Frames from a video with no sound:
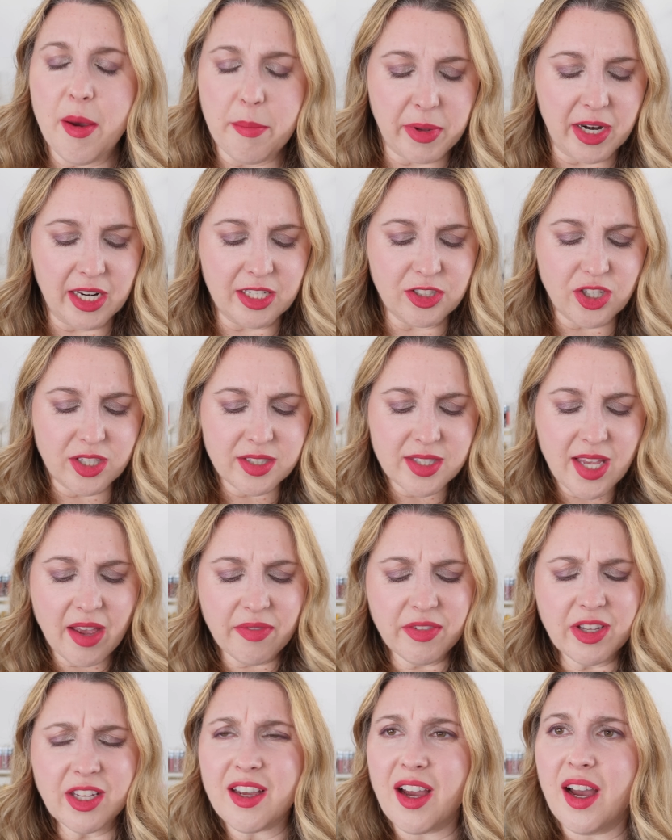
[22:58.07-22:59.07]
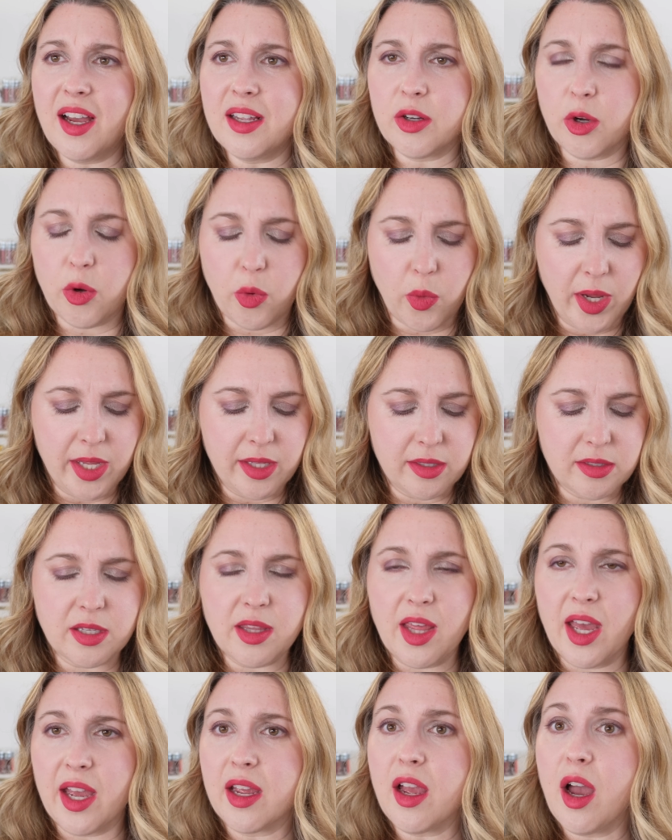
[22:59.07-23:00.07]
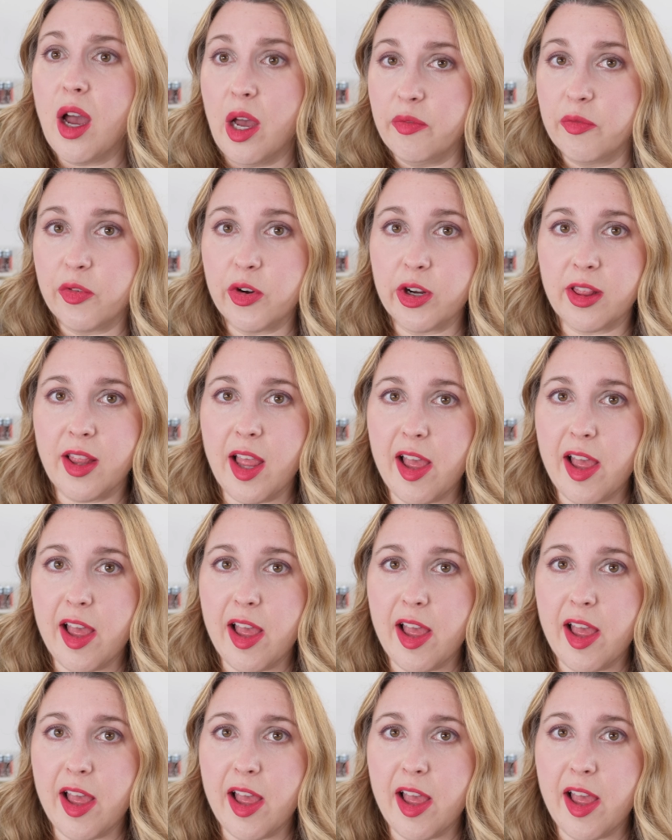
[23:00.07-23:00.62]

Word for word: But I just haven't gotten quite to that comfort